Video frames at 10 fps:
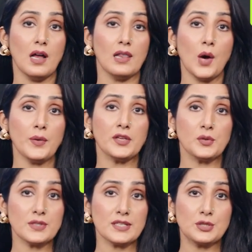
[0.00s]
allowing
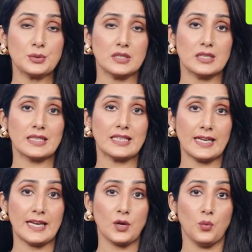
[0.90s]
users to earn
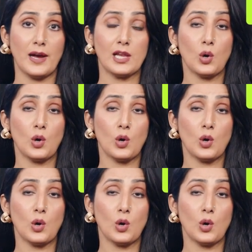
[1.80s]
cake while